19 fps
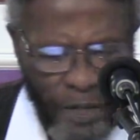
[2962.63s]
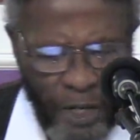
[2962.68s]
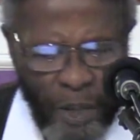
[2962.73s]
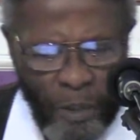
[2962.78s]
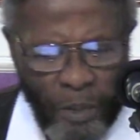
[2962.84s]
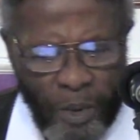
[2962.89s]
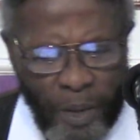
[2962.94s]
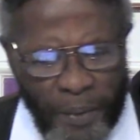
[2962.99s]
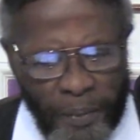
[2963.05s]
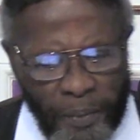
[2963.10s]
that's
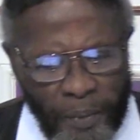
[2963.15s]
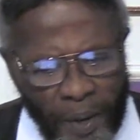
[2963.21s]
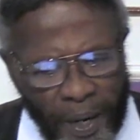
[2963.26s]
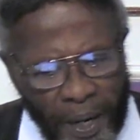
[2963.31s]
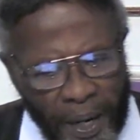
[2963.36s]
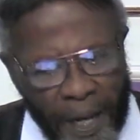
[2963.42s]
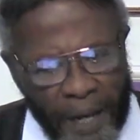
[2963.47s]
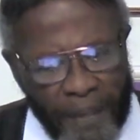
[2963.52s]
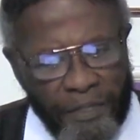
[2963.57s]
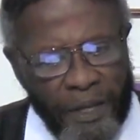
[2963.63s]
number,
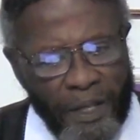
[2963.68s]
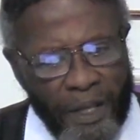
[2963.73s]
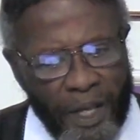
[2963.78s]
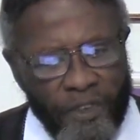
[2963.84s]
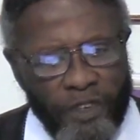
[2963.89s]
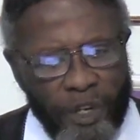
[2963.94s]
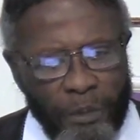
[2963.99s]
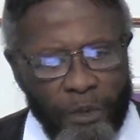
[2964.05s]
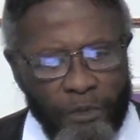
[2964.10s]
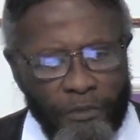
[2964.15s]
I think
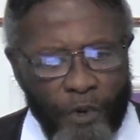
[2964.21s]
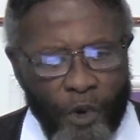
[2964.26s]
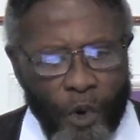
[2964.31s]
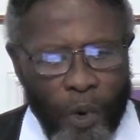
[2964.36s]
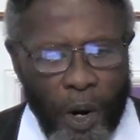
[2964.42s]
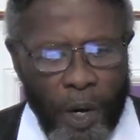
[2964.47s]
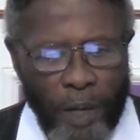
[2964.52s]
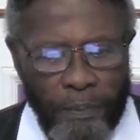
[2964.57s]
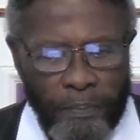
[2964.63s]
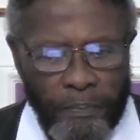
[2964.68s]
that's number
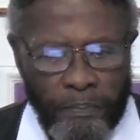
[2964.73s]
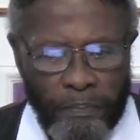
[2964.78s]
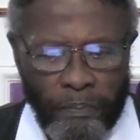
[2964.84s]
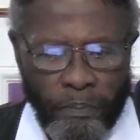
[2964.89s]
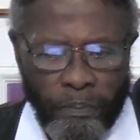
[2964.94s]
four.